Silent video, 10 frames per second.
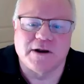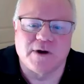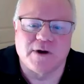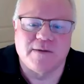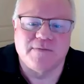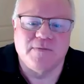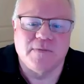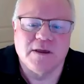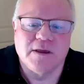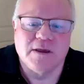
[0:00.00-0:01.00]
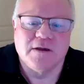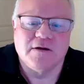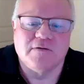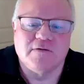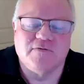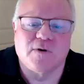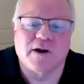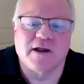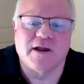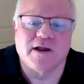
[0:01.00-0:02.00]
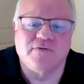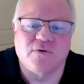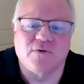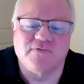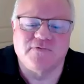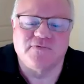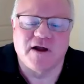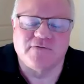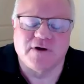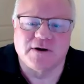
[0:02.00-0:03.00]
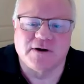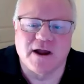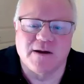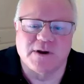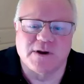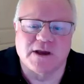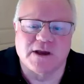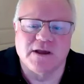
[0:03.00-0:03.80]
rep for a Fortune 500 company,